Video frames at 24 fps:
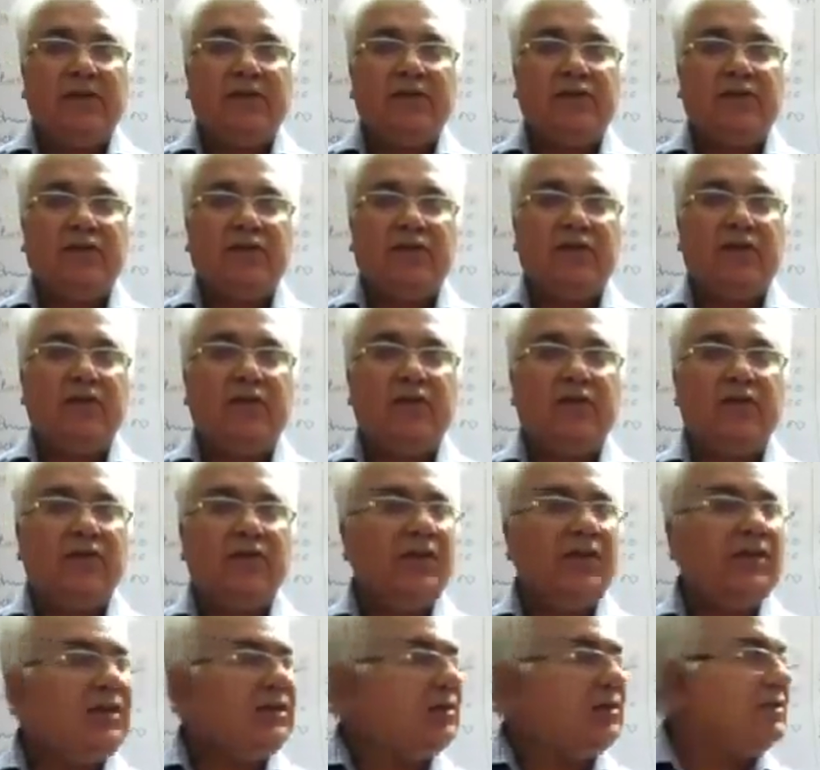So
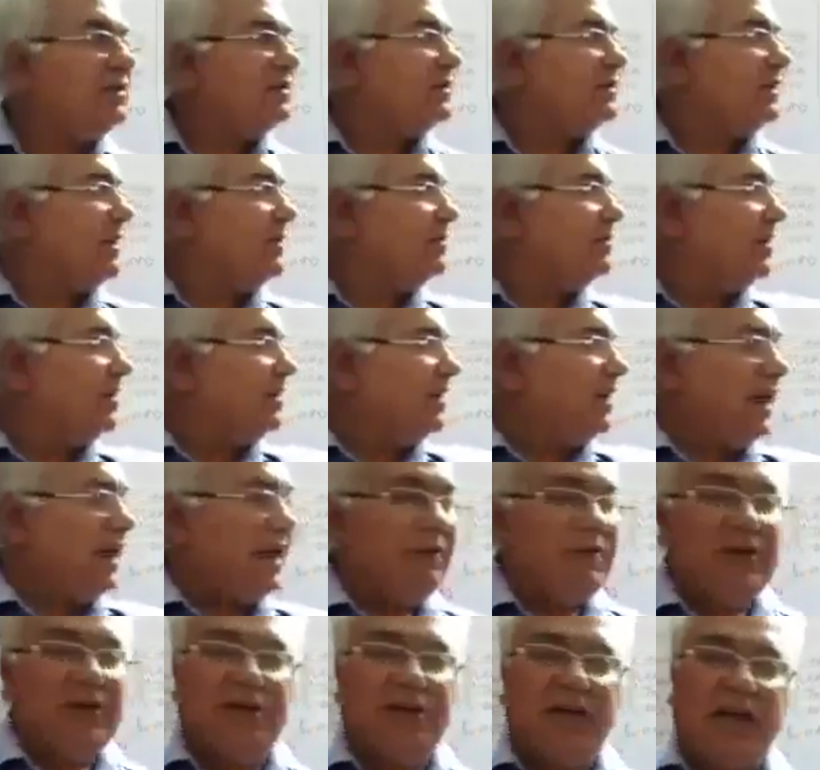with this example,
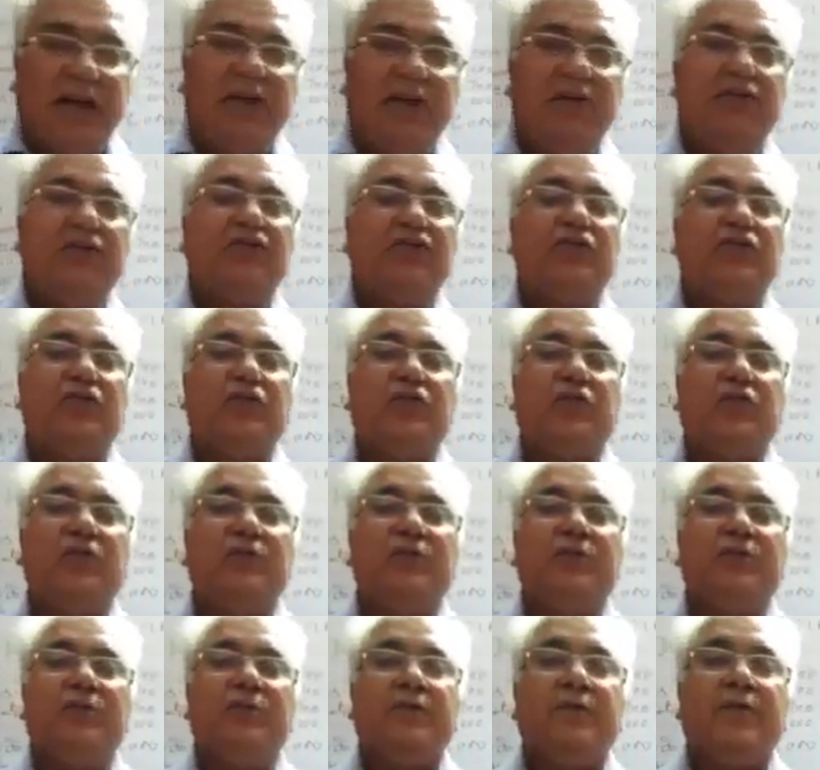I will try to
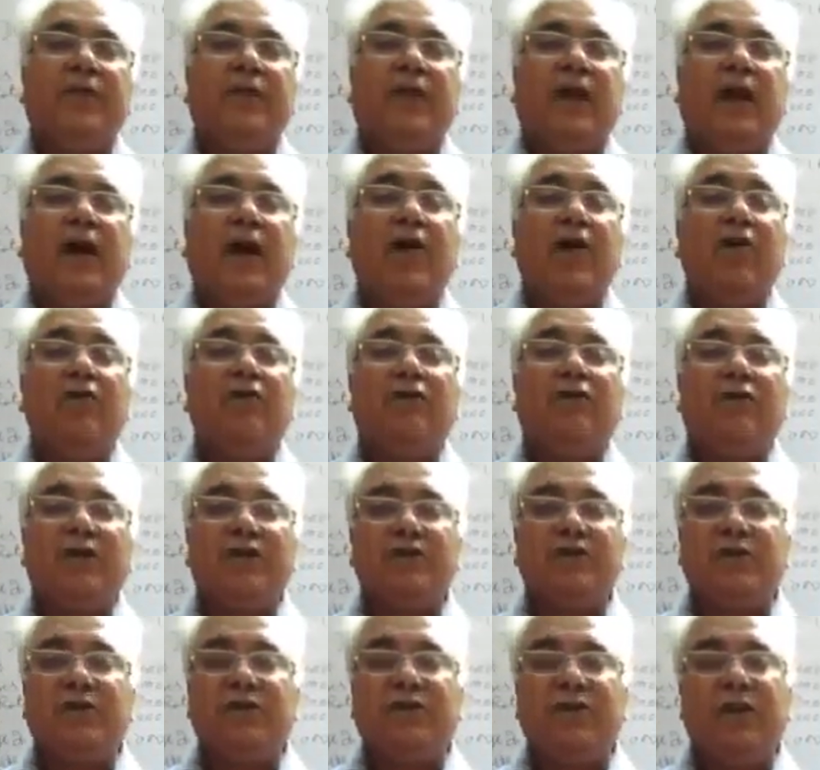show how
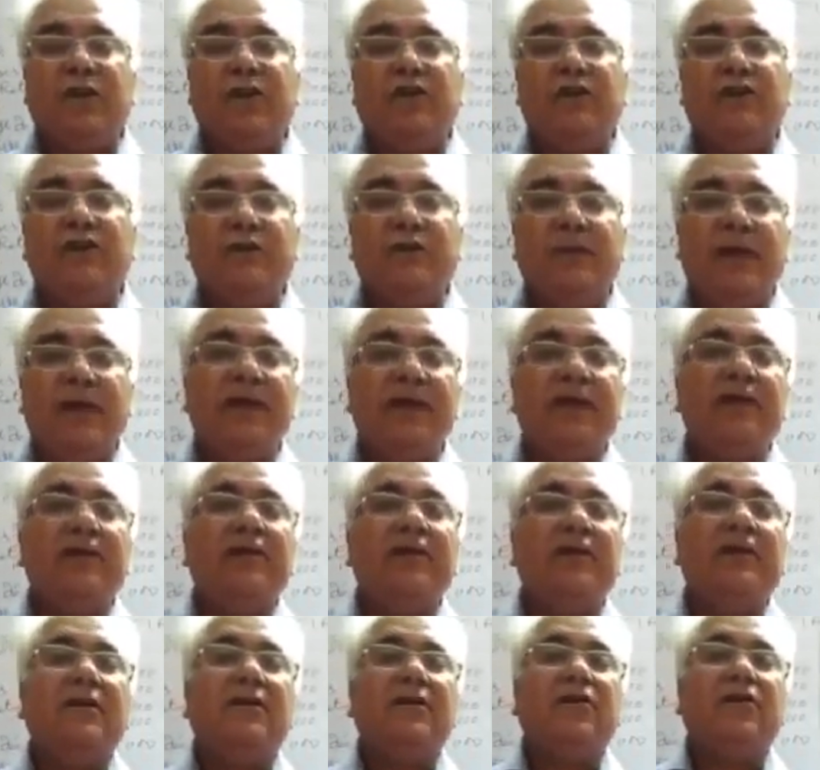first of all we make
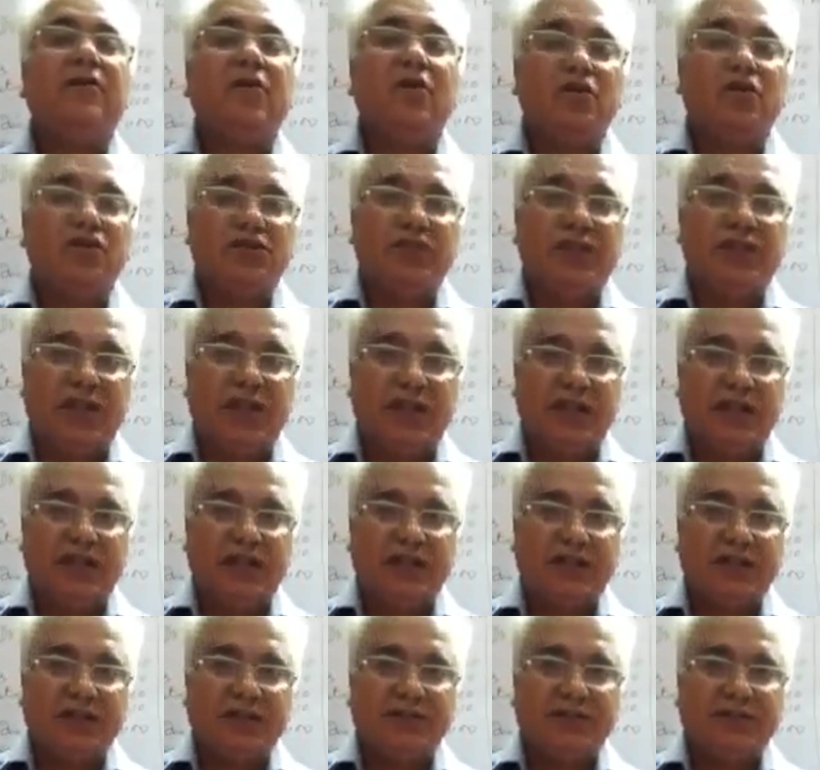closing
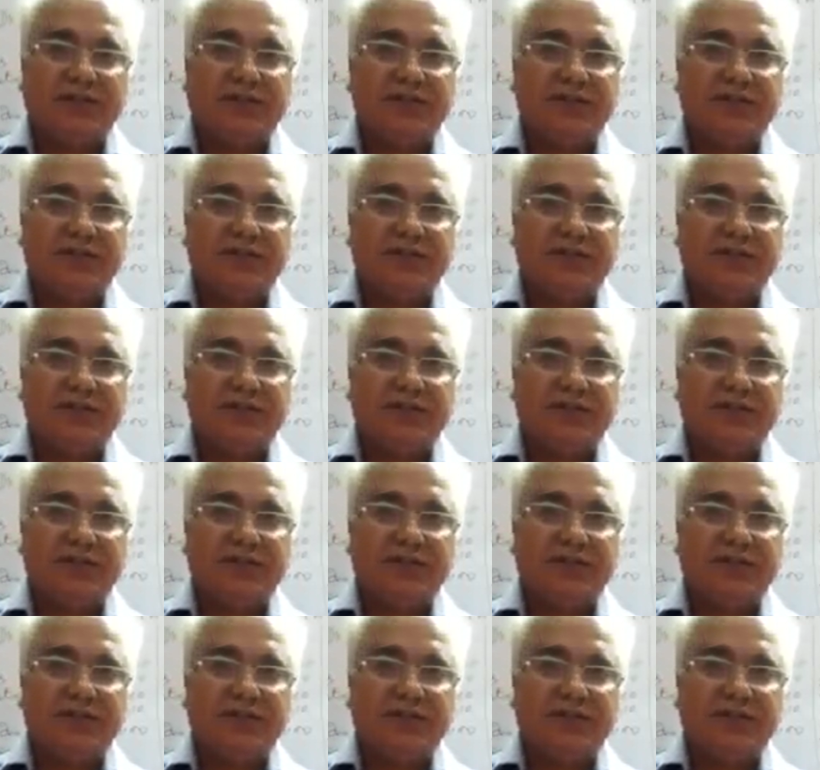entries.